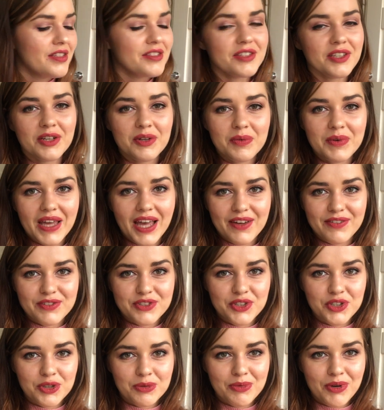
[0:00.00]
So we have
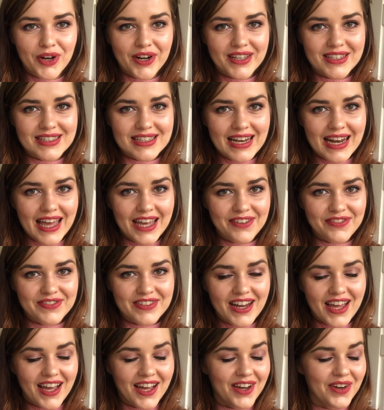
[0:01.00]
two products left
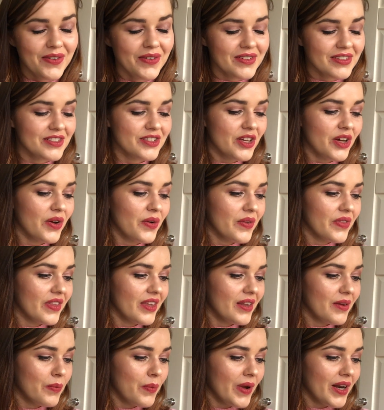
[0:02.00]
now. So
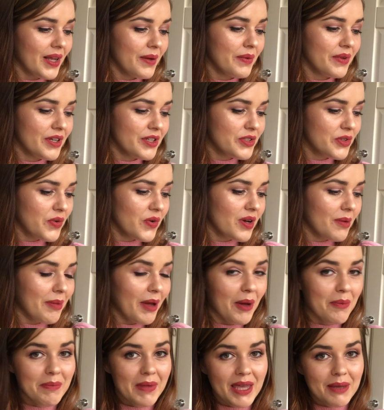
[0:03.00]
what I'm going to talk
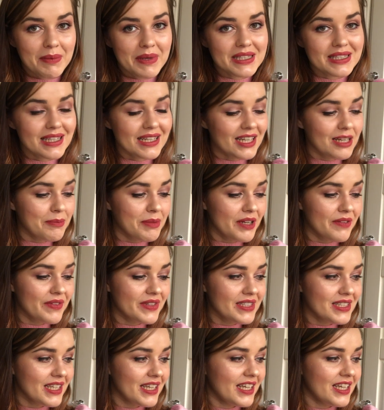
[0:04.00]
about maybe is a little bit of
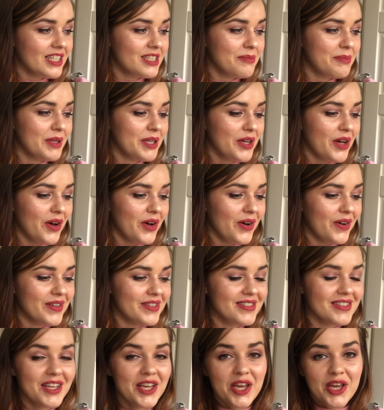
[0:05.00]
a tease
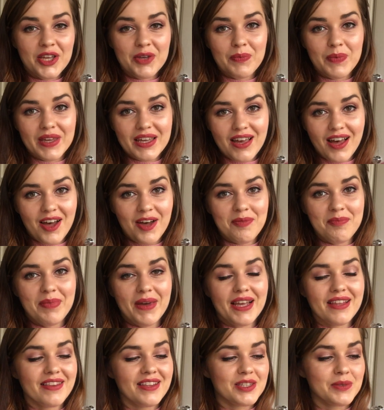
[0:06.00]
because we can't
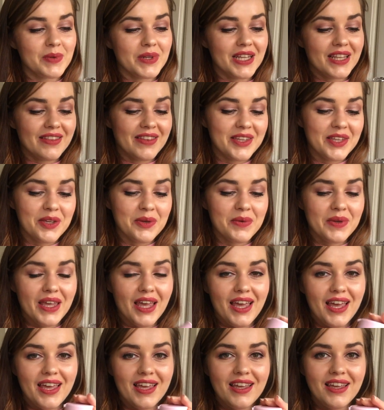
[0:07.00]
buy this one in the
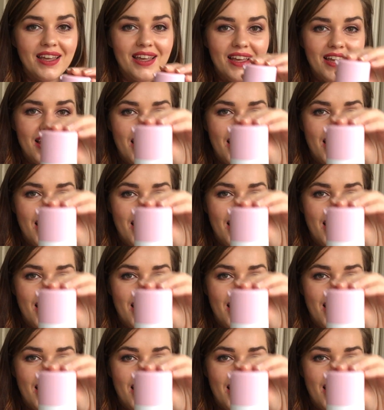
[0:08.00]
UK,